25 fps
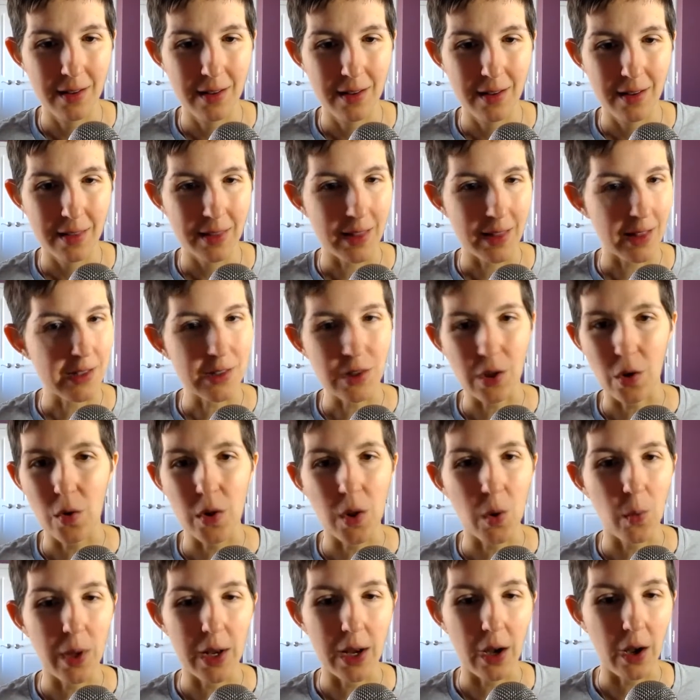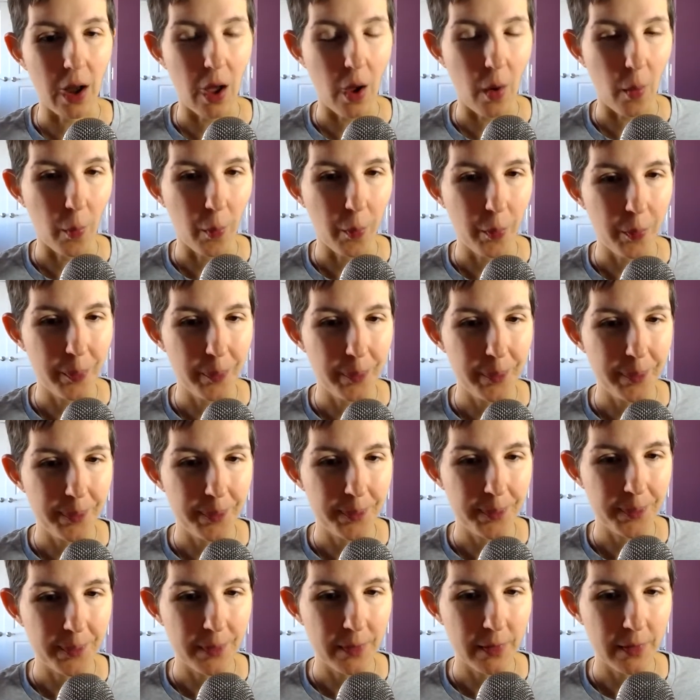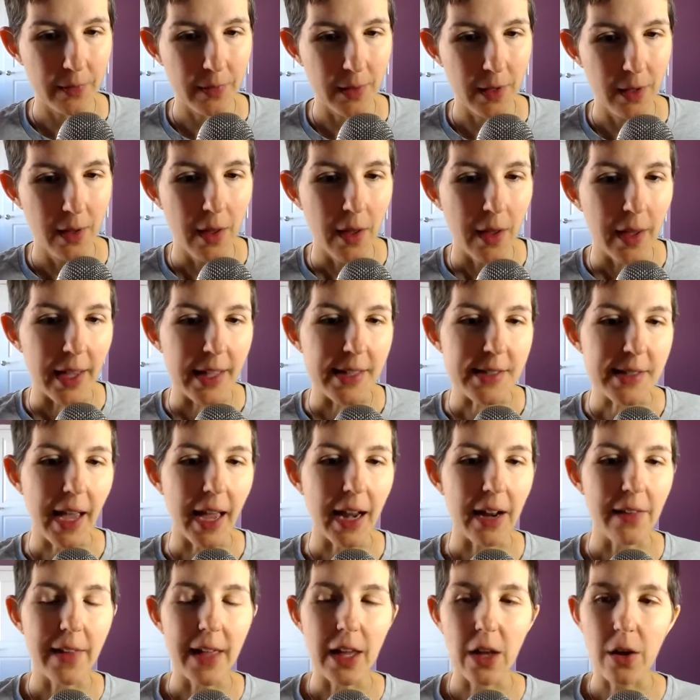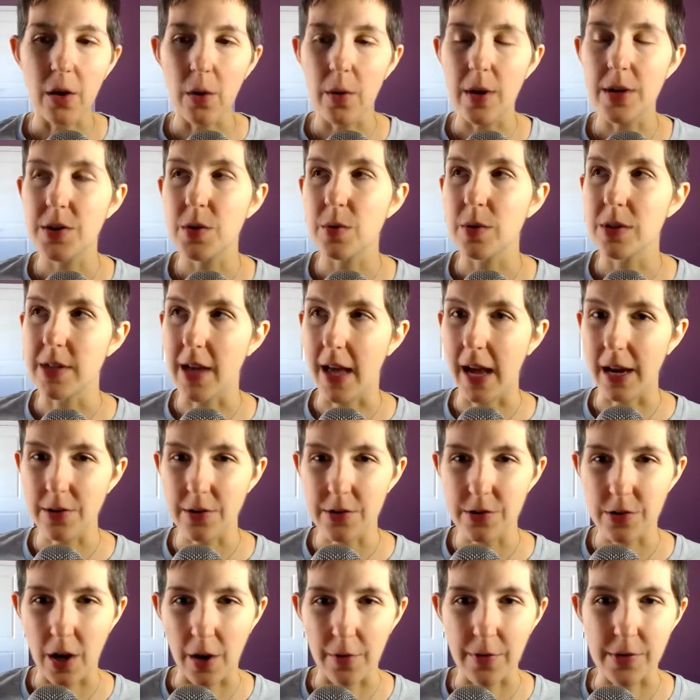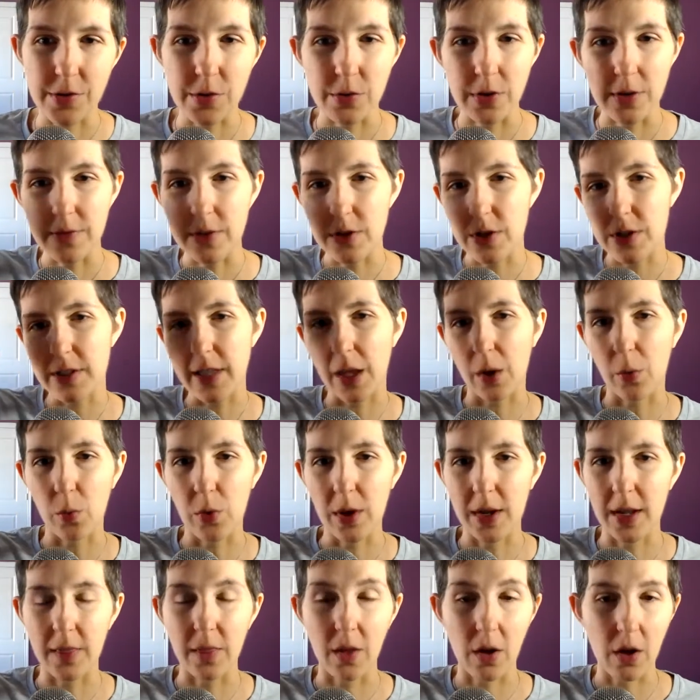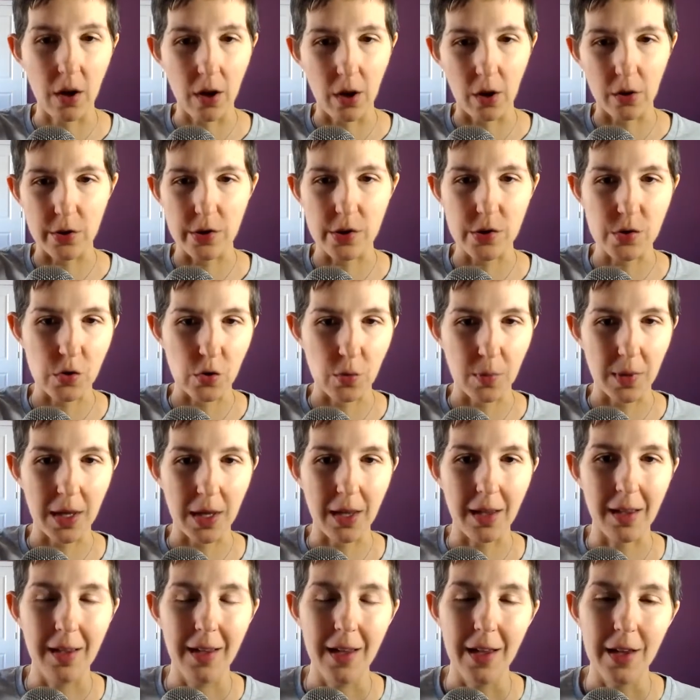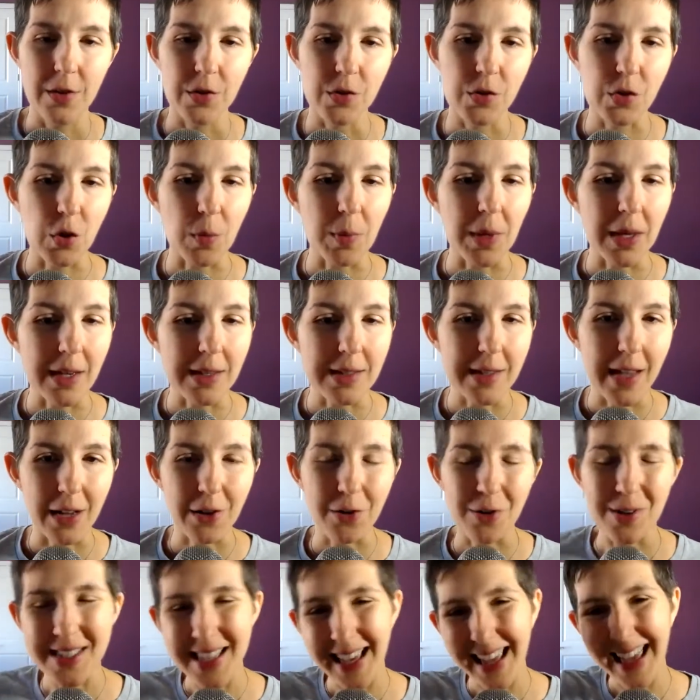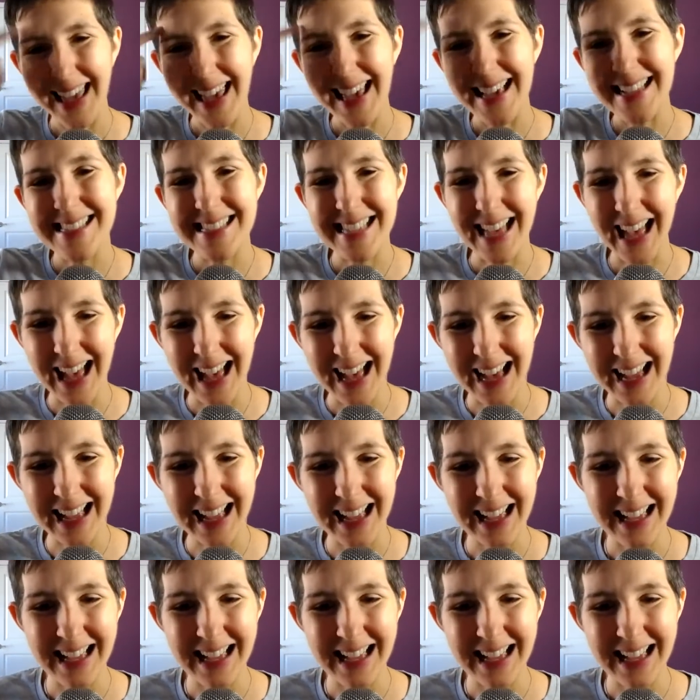That's the only way to know. It's kind of like going to a doctor's office or even just like ringing the call or zooming a doctor and say, hey, doc,